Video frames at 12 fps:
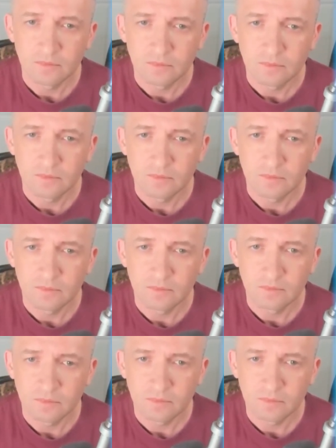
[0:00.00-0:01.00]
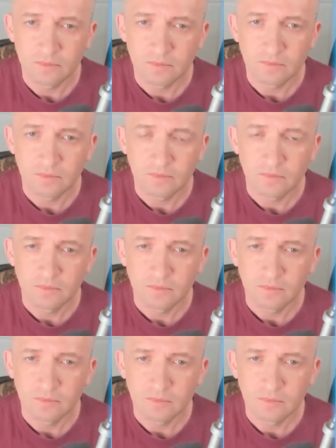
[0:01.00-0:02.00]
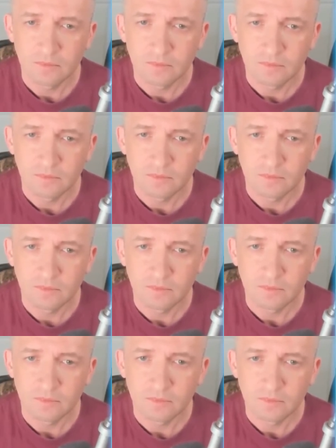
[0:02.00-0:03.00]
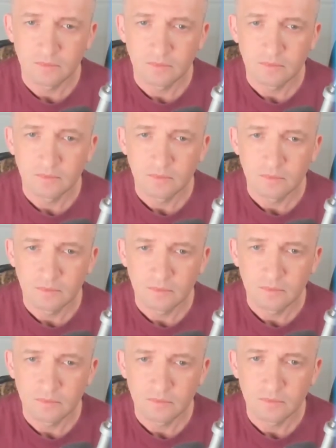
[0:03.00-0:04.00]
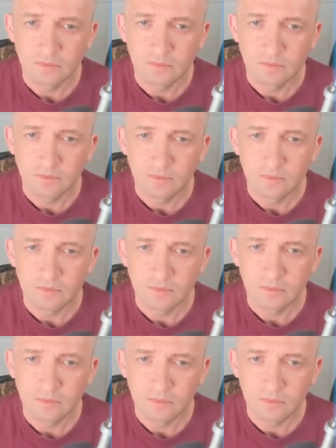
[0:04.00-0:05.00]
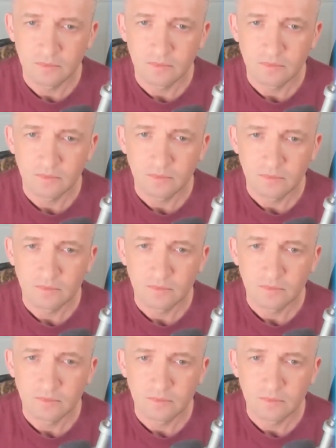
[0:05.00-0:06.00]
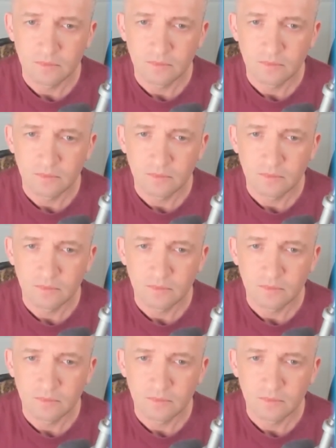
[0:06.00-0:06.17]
This person isn't speaking.